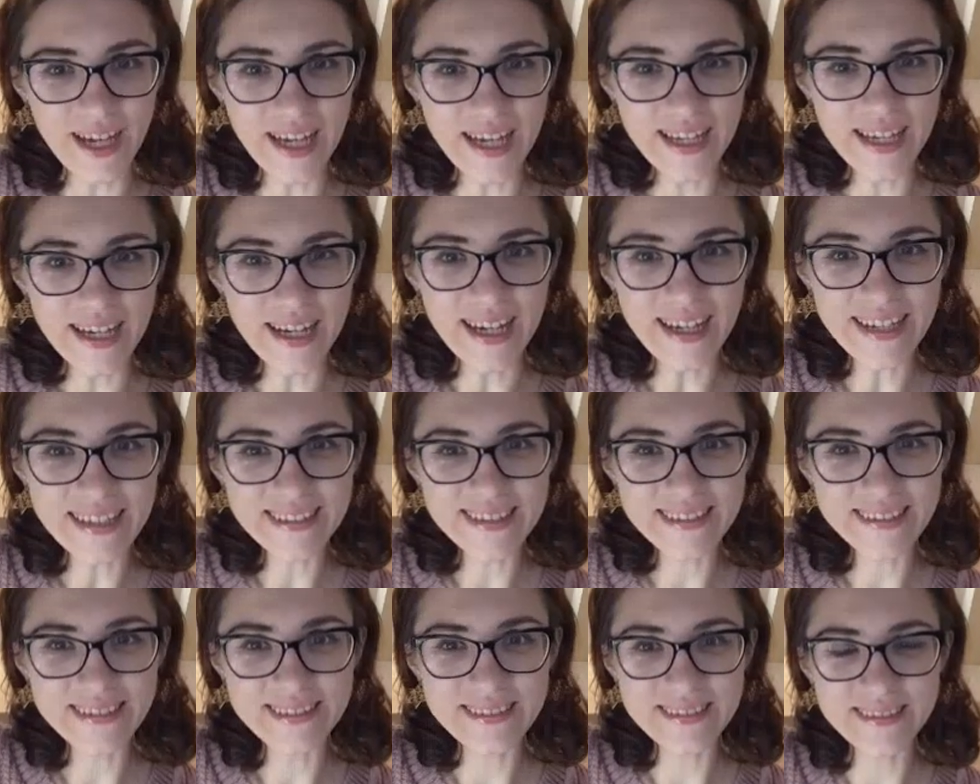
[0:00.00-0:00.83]
Hi
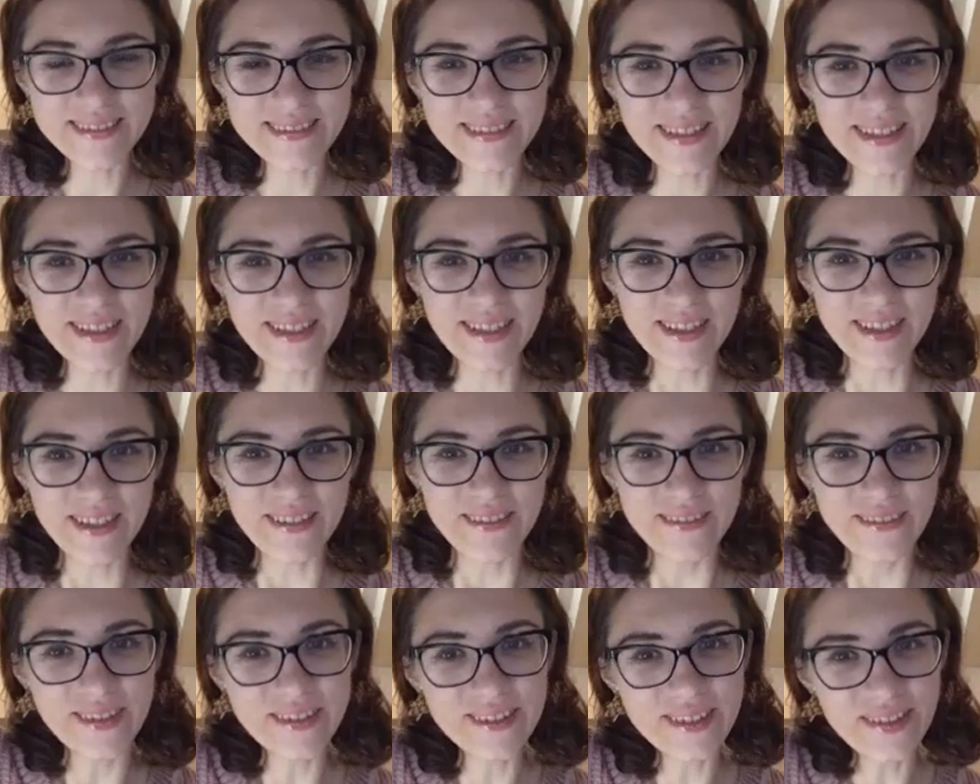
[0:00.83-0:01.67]
guys,
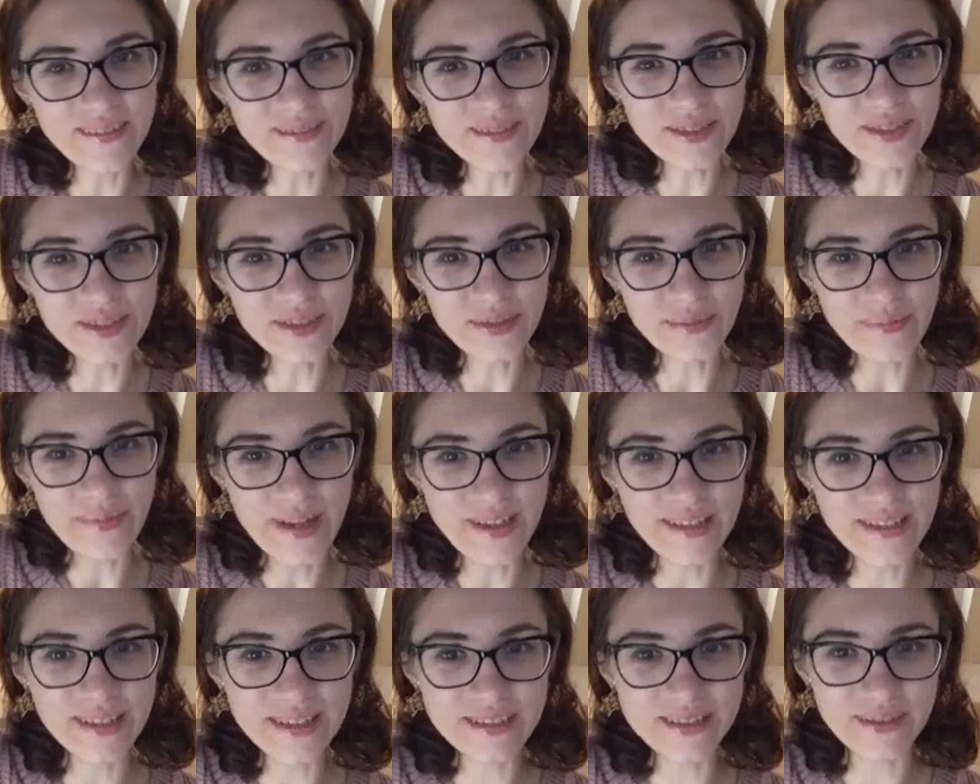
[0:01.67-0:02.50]
welcome to the
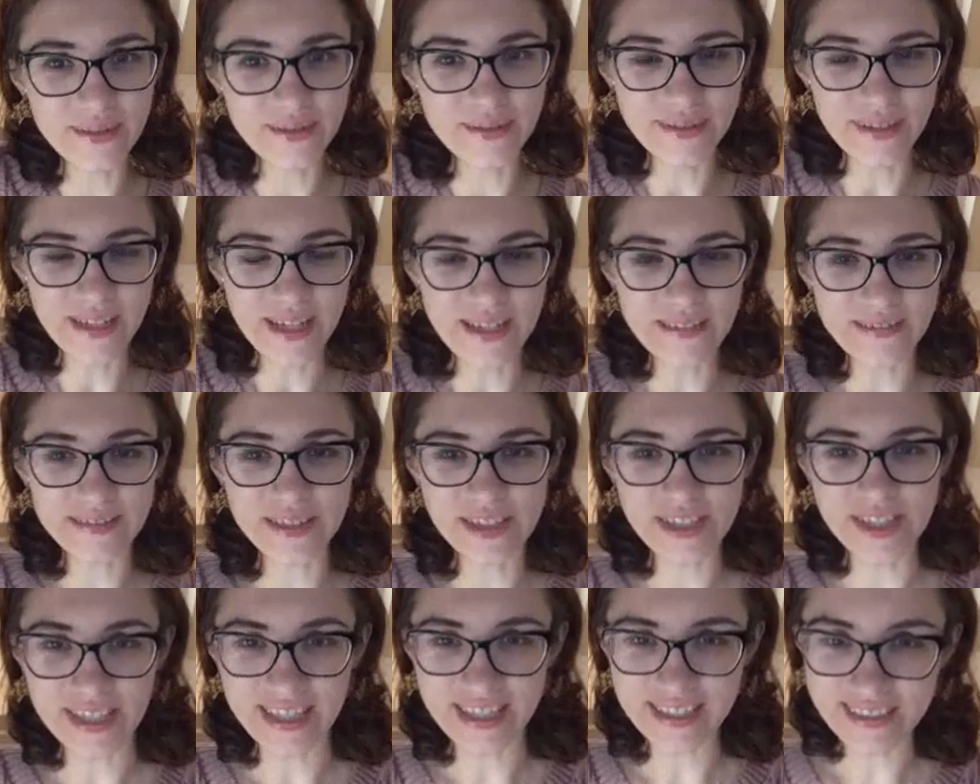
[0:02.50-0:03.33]
Matrix of Life
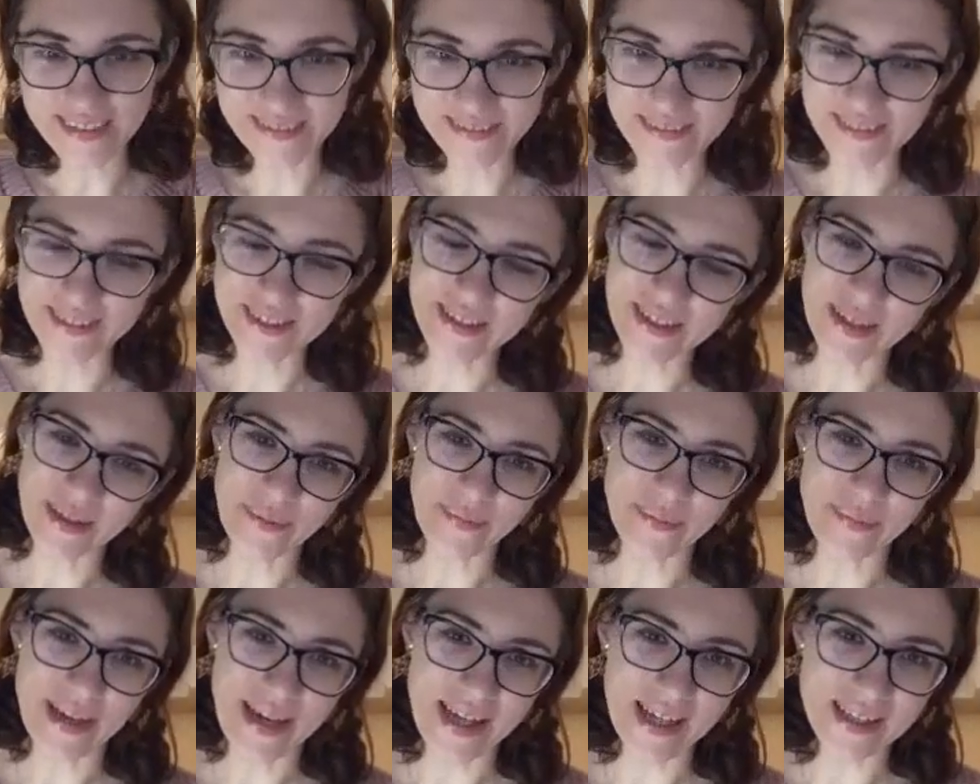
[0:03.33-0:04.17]
channel.
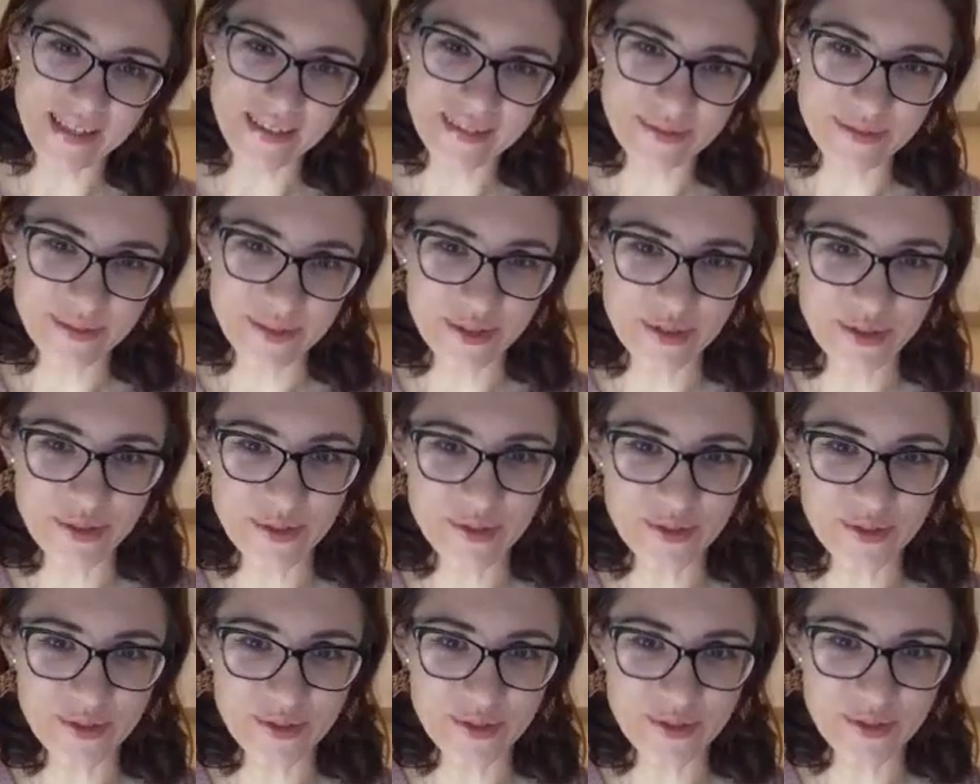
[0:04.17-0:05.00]
Welcome back for
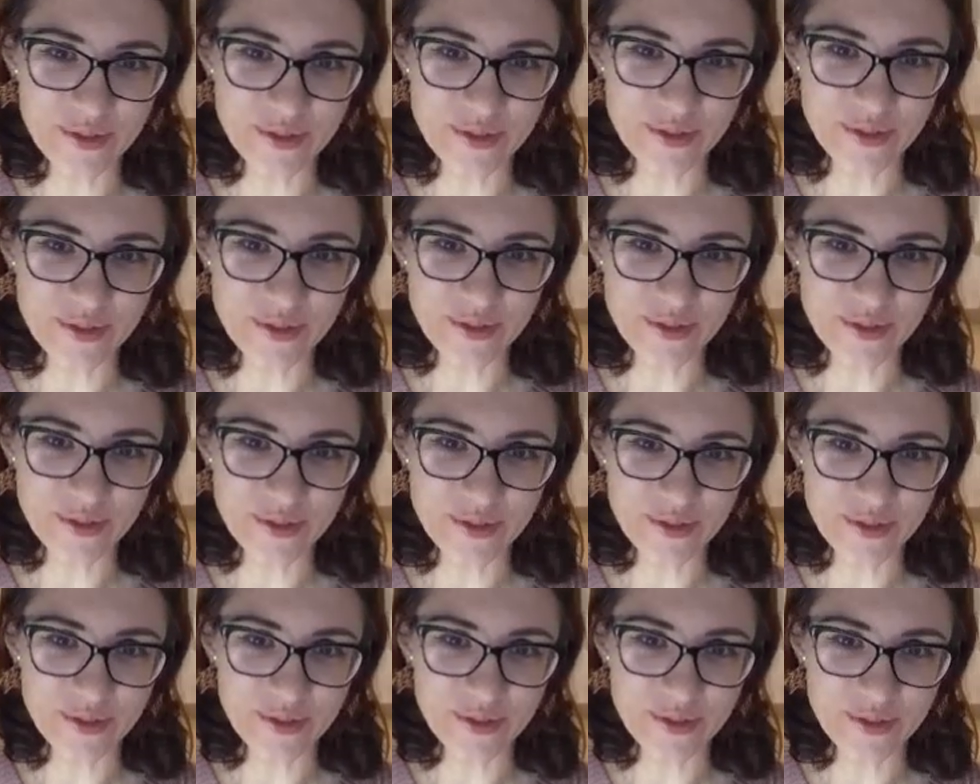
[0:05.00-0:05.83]
those who are
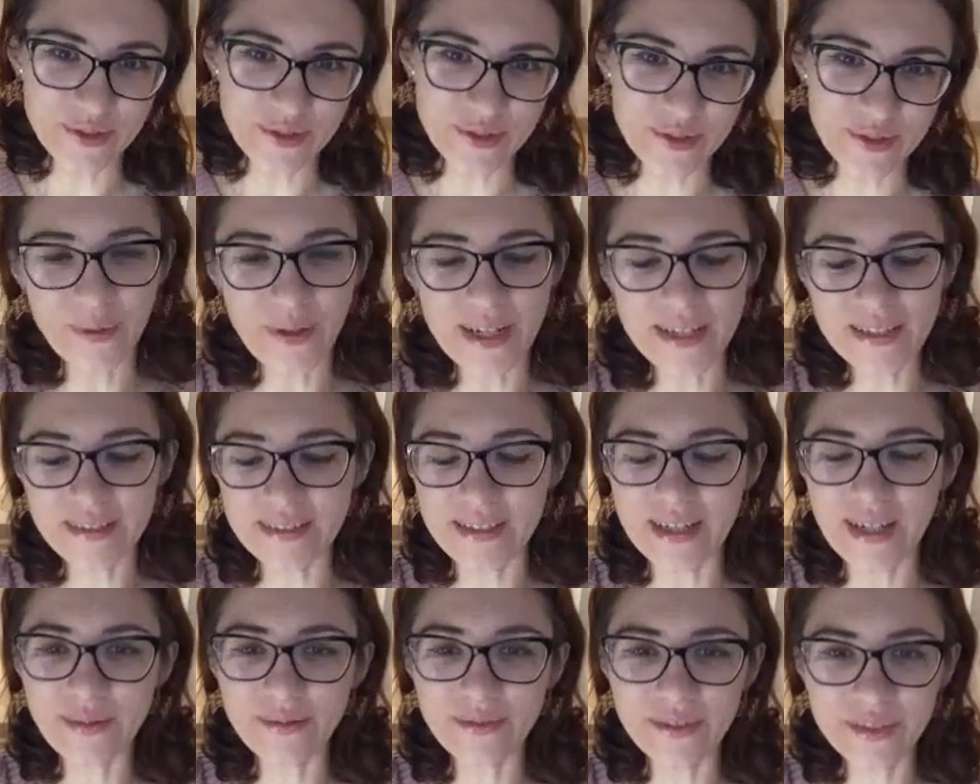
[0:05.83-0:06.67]
already for quite
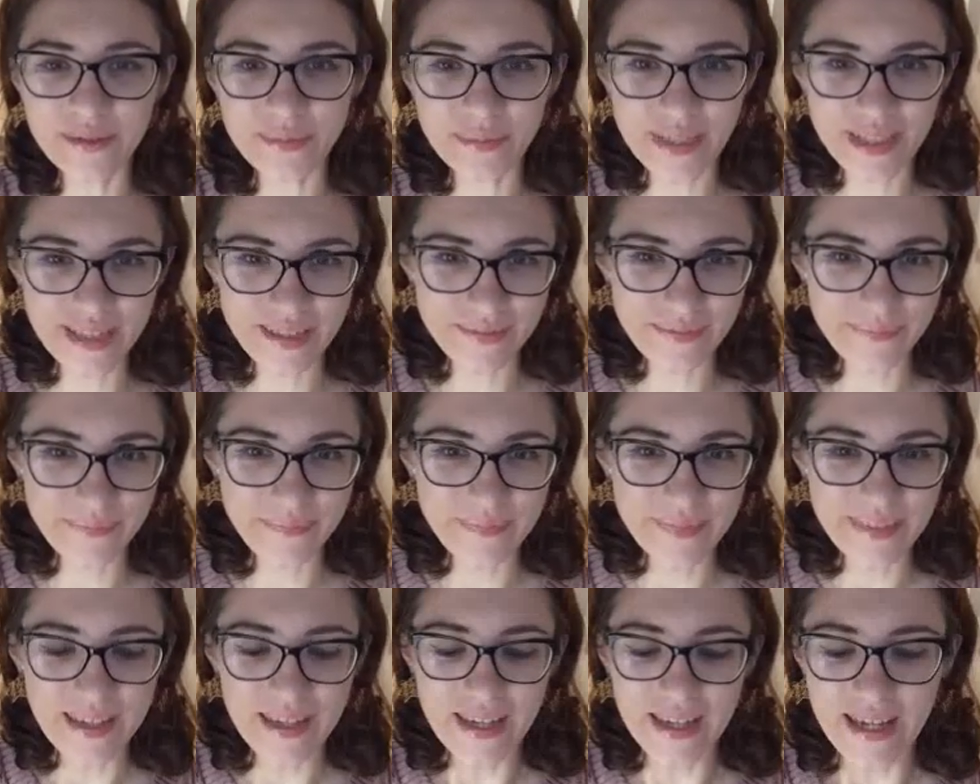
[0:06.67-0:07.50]
time with me.
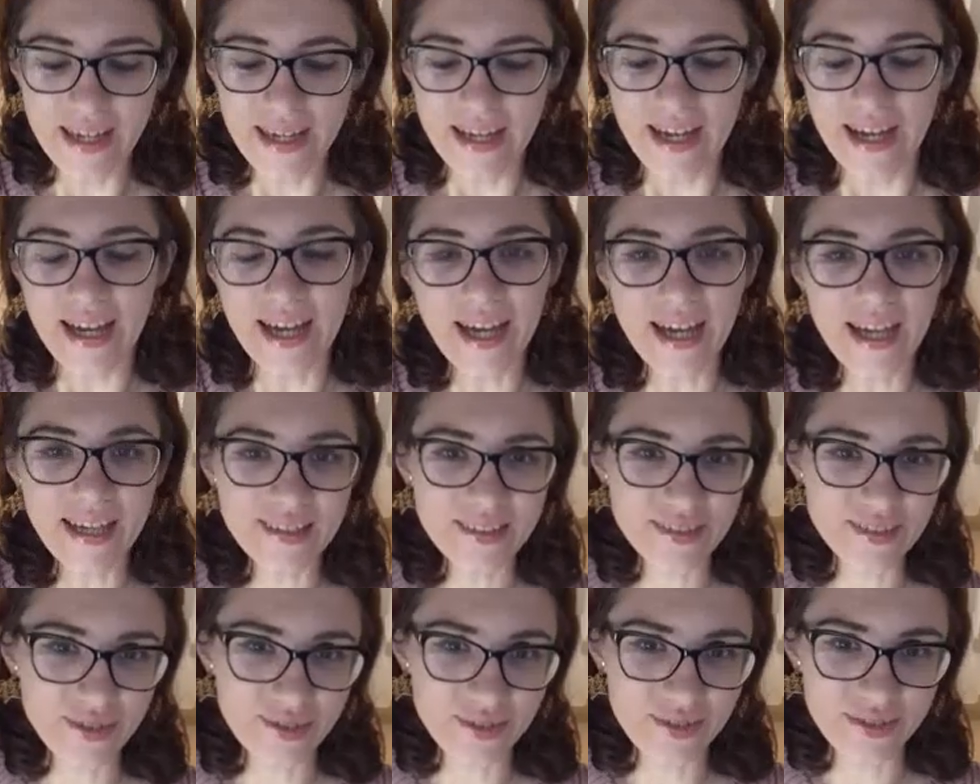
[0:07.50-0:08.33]

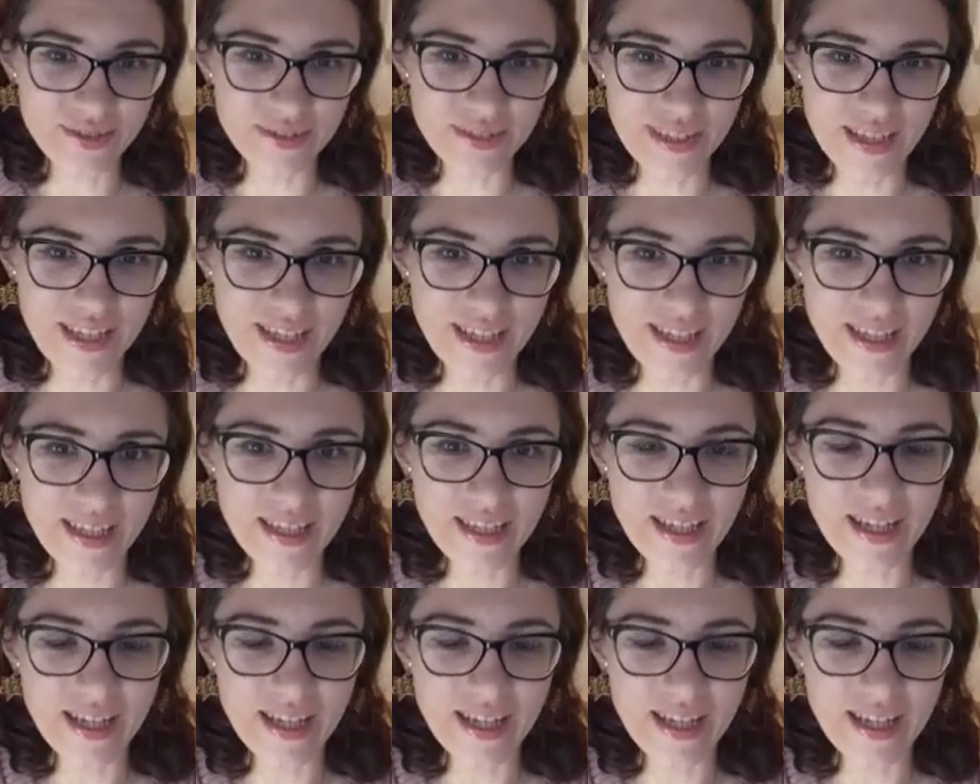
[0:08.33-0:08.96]
And today